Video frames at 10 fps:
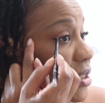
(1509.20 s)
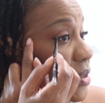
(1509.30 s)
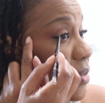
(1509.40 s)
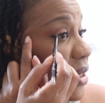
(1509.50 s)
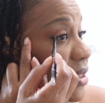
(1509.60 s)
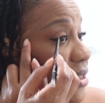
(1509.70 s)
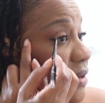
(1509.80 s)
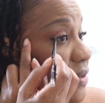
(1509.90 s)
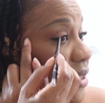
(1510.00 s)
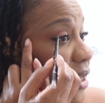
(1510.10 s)
my
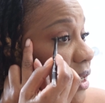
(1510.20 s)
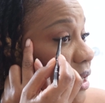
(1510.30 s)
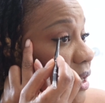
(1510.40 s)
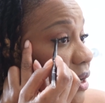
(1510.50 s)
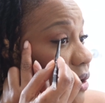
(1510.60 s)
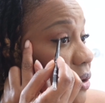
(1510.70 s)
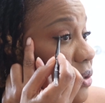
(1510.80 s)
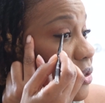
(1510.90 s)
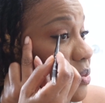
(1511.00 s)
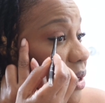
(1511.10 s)
70,
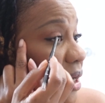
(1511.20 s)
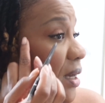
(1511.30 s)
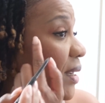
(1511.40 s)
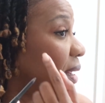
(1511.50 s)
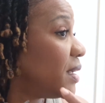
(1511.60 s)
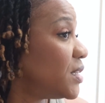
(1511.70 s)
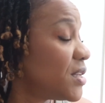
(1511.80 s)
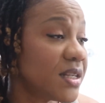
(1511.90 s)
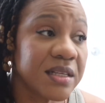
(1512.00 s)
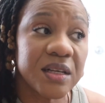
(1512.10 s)
80-year-olds may not get into
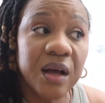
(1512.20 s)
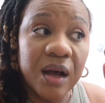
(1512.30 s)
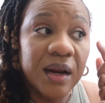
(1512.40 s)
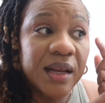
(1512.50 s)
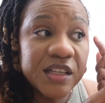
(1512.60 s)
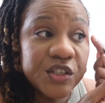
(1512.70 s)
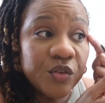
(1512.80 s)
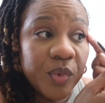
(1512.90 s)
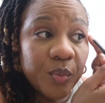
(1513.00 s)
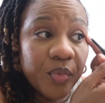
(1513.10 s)
this unless
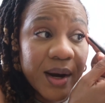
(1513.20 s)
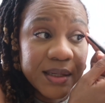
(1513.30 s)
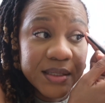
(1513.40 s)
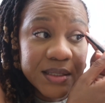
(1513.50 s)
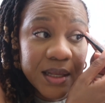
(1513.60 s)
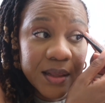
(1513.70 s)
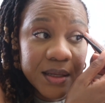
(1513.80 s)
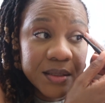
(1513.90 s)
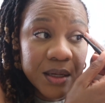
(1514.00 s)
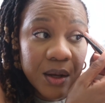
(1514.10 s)
you've been practicing
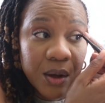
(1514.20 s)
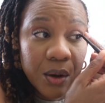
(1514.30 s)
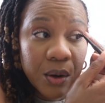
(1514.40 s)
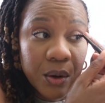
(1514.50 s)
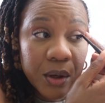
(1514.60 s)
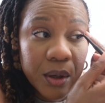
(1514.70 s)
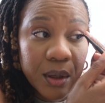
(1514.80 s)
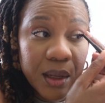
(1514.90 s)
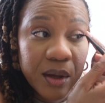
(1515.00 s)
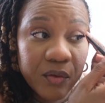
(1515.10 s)
this all your
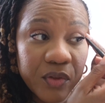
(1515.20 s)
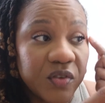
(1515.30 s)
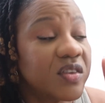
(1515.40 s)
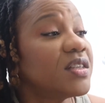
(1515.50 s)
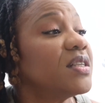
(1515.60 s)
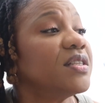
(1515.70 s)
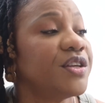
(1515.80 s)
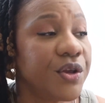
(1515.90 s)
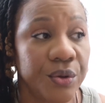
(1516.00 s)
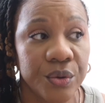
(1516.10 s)
life. This is
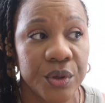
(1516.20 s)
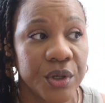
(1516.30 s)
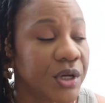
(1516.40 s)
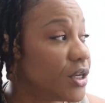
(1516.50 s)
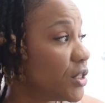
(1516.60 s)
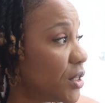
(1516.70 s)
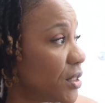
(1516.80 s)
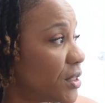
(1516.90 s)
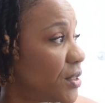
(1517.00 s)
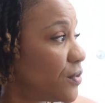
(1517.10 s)
new.
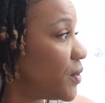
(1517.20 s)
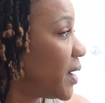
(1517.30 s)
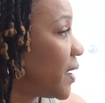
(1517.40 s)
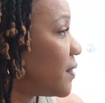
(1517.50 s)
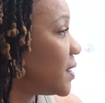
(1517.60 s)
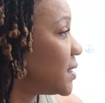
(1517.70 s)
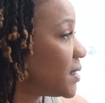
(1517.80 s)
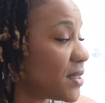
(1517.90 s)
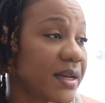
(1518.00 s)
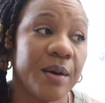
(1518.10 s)
Just forget this
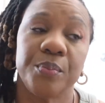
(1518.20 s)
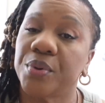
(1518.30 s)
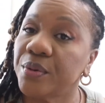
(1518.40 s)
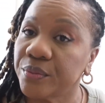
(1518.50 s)
step.